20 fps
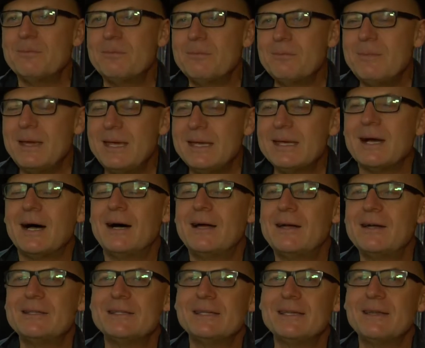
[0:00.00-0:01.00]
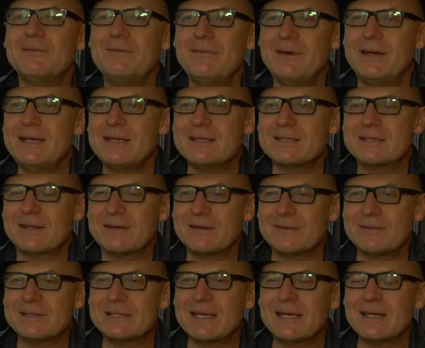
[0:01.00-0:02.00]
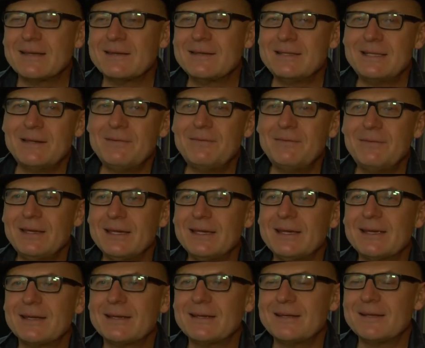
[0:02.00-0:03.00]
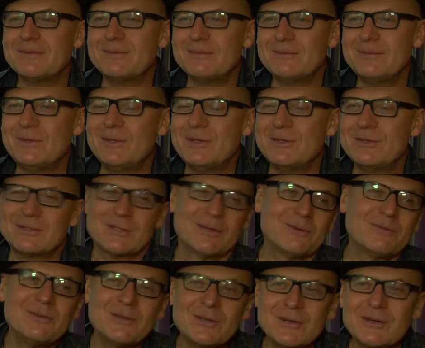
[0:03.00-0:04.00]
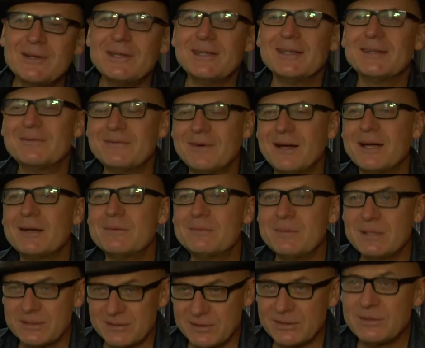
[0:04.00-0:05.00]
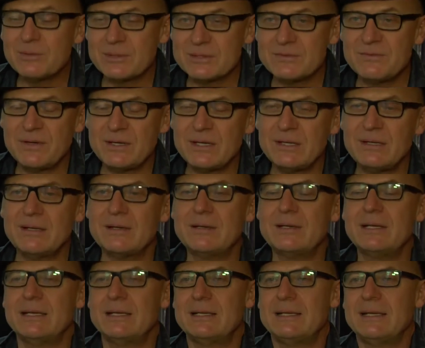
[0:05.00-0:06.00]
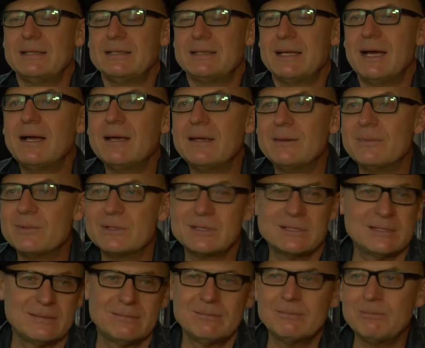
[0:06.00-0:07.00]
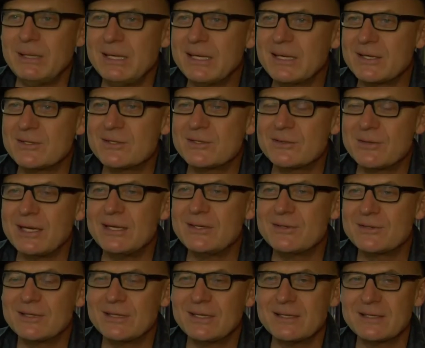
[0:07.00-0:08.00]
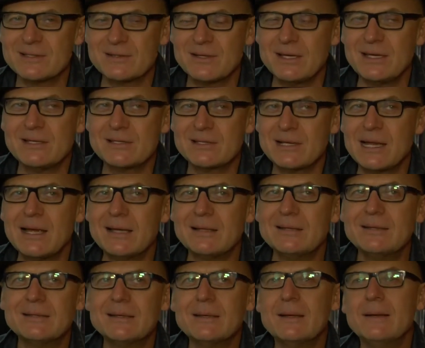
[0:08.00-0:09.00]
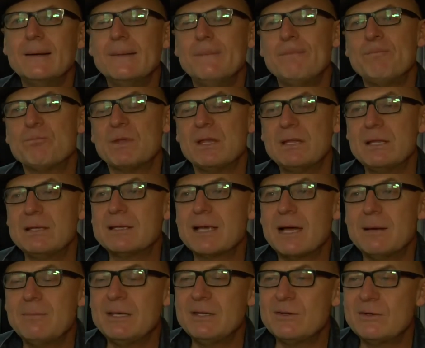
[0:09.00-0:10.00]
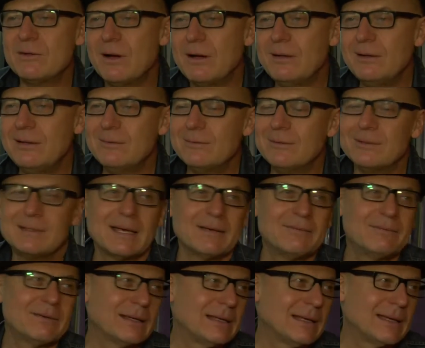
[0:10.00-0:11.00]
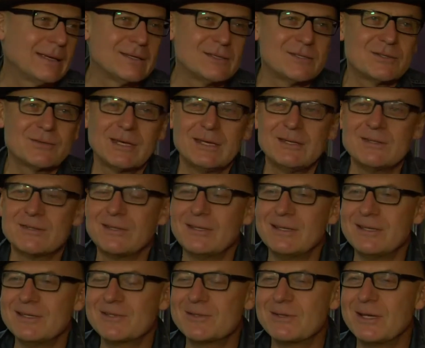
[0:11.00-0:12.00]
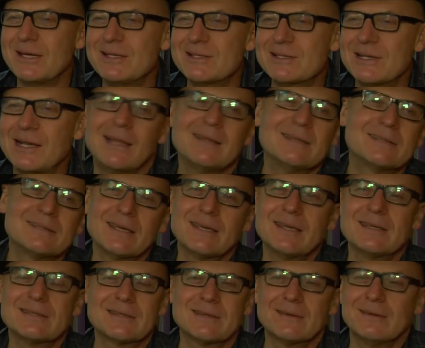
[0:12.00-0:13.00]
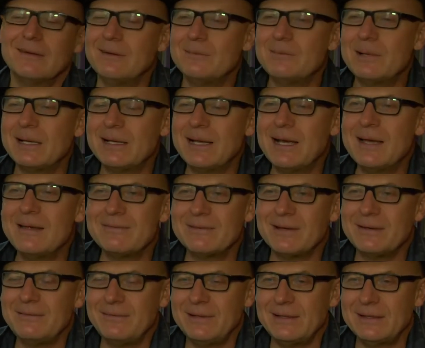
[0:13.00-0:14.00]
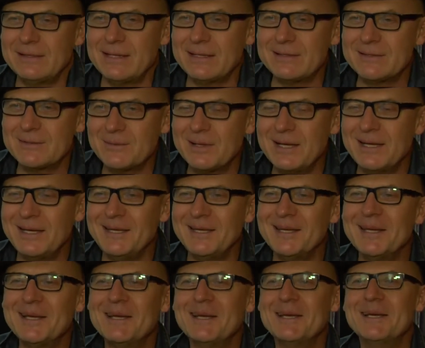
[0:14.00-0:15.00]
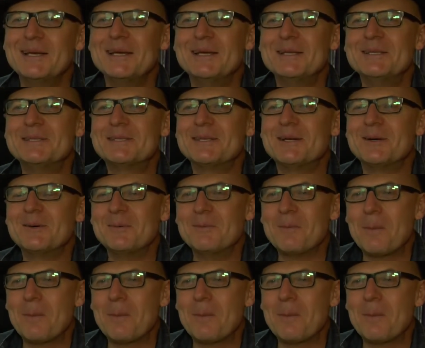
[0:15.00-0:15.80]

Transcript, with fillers: make art in a very sort of scientific, um, sort of nerdy environment. It was very nerdy at that time, was mm-hmm. being a stranger in a strange land. And then coming to Hollywood, I felt like a stranger in a strange land. So I guess all my life I feel that way. No, so, you,